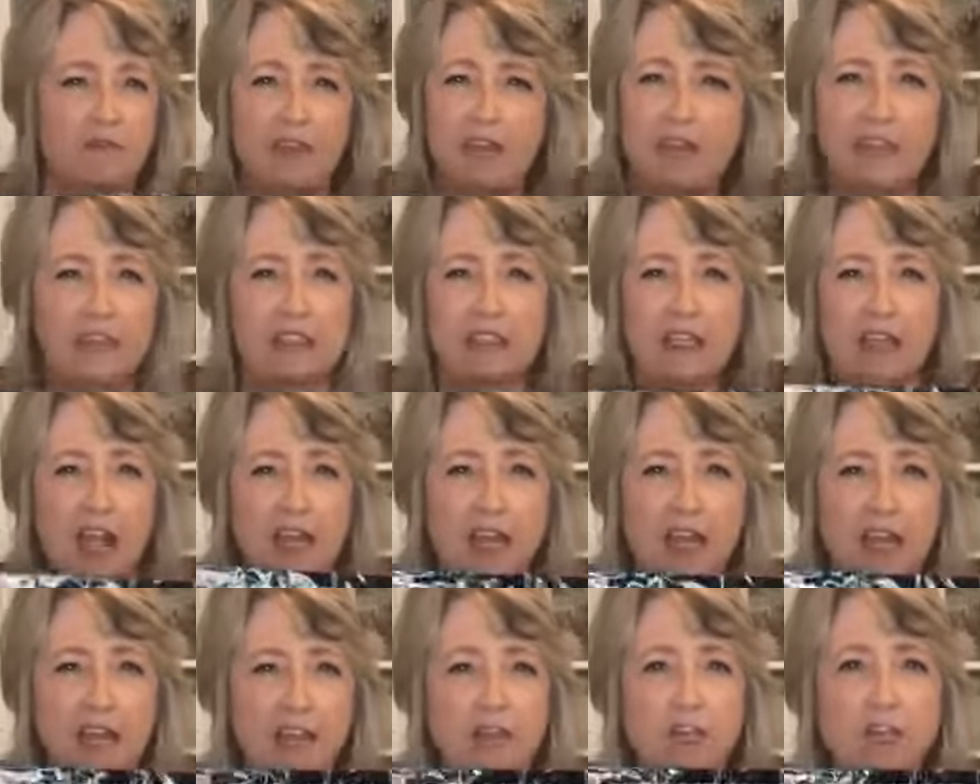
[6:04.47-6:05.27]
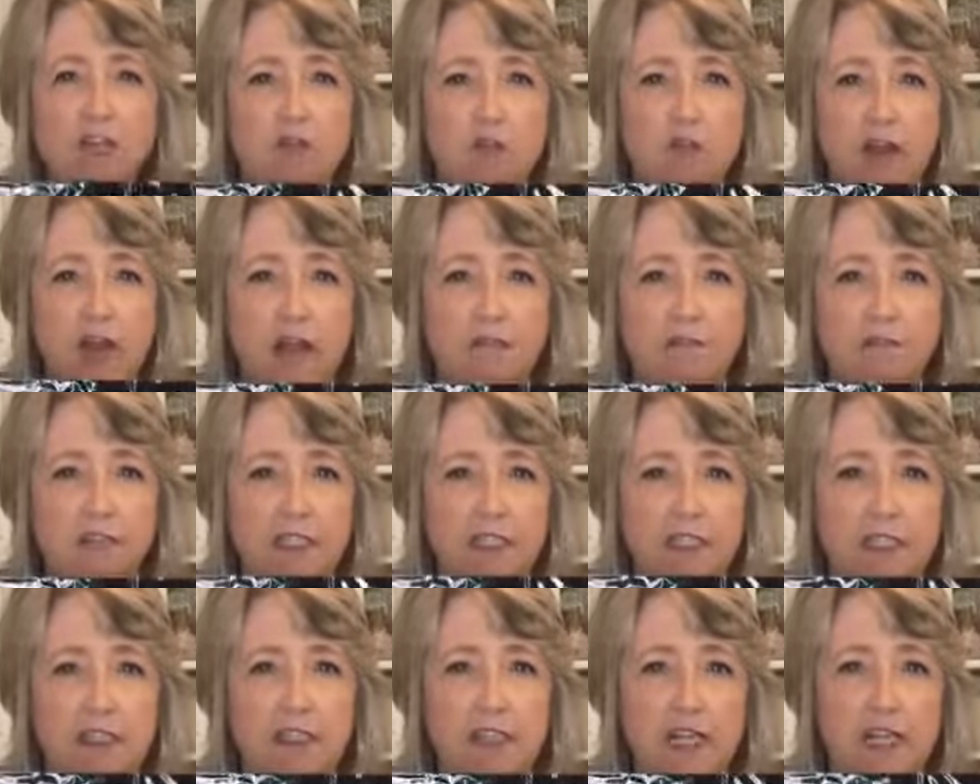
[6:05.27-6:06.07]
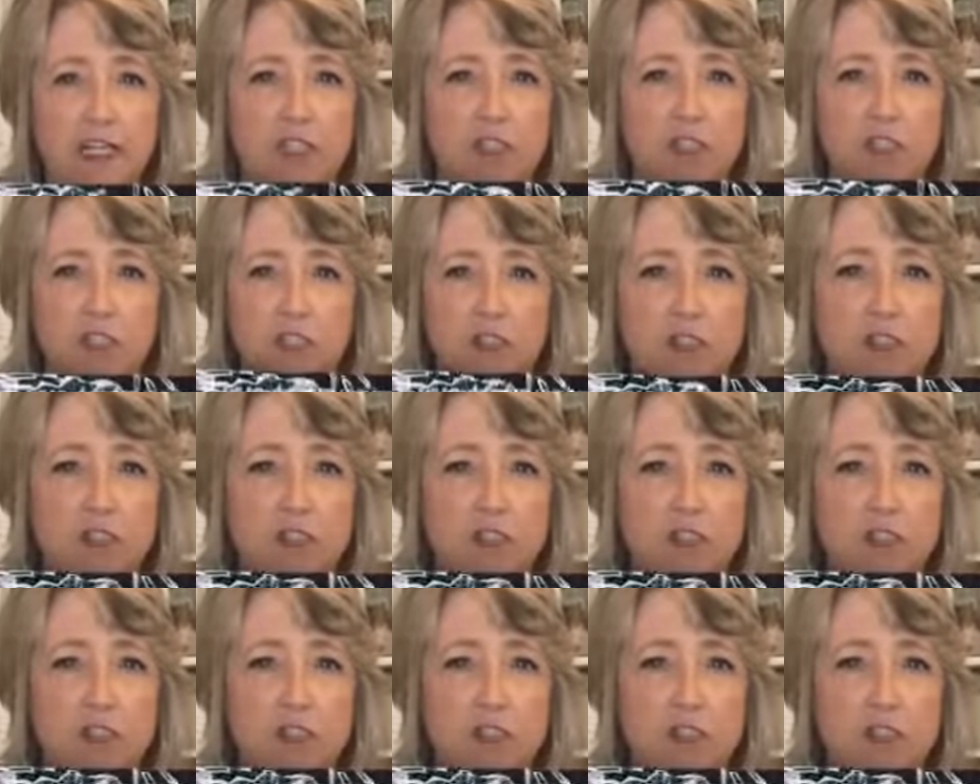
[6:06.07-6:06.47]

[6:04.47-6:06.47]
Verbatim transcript: It's not in the crafting section.